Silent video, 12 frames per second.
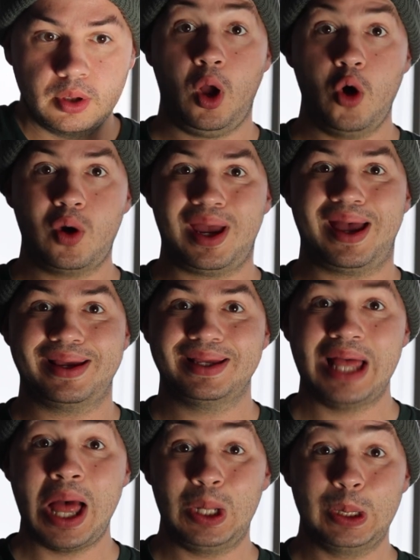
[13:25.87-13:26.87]
Okay,
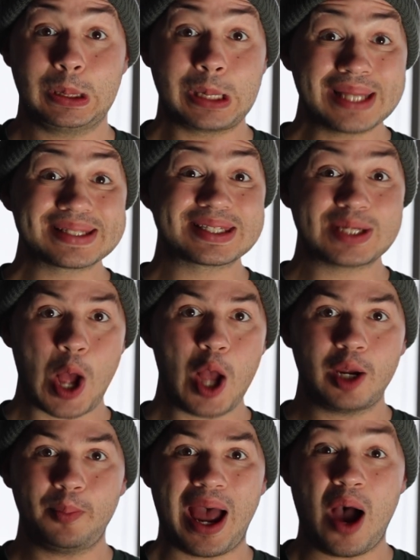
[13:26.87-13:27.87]
let's talk
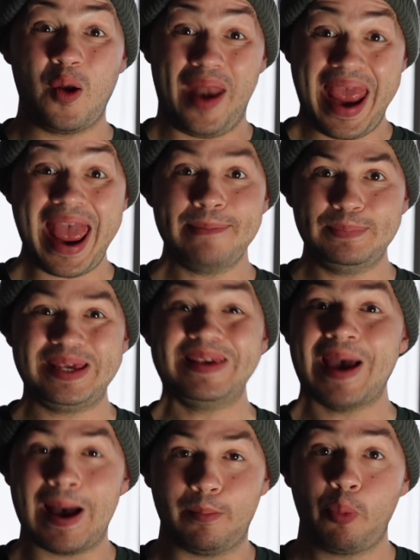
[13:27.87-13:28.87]
about
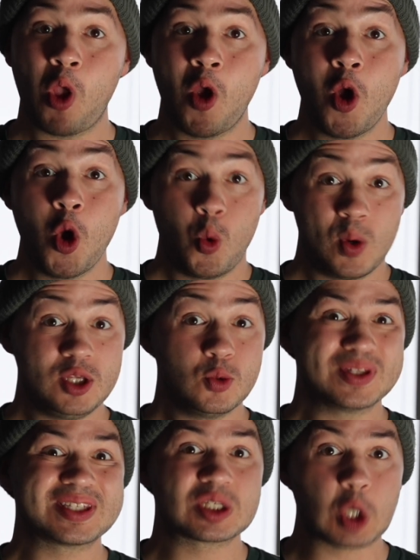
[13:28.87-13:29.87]
NPM. When you
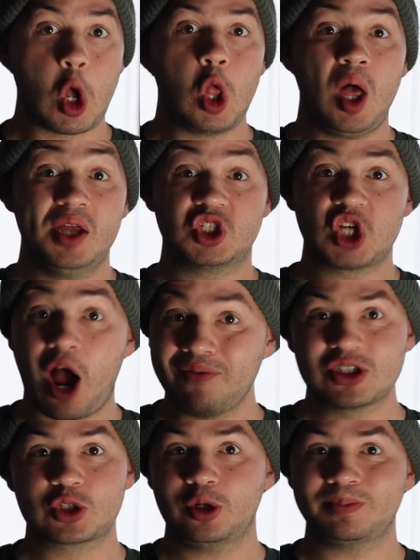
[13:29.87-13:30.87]
install a
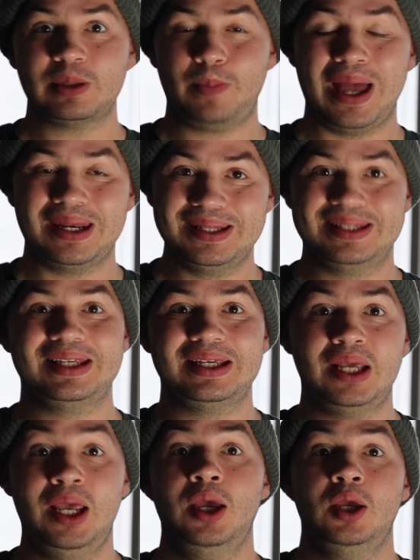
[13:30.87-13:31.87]
JavaScript
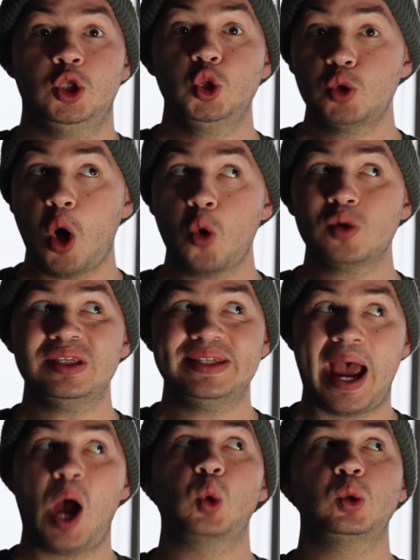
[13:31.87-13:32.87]
dependency, you don't
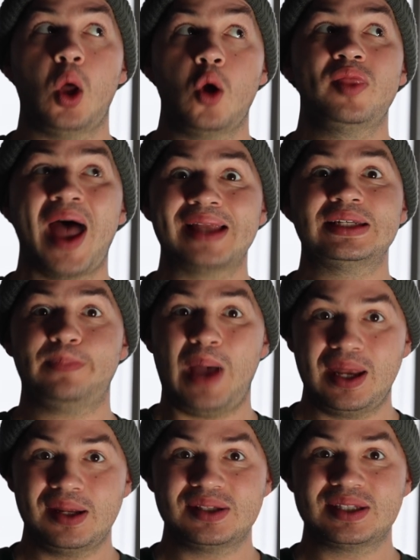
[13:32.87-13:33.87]
download that
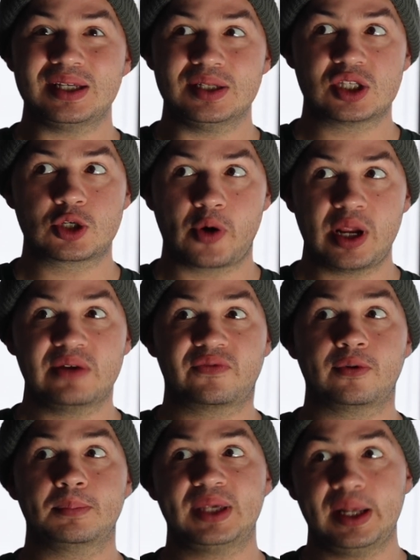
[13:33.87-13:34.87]
dependency straight
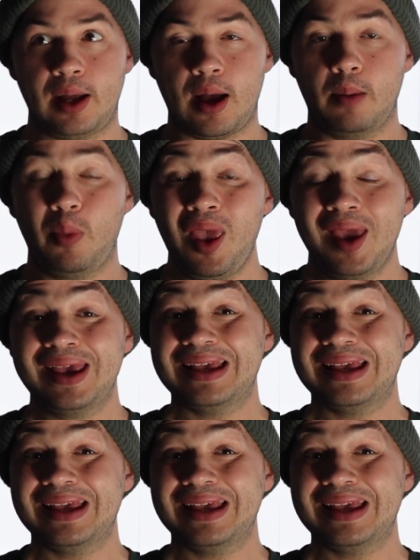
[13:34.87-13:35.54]
from GitHub.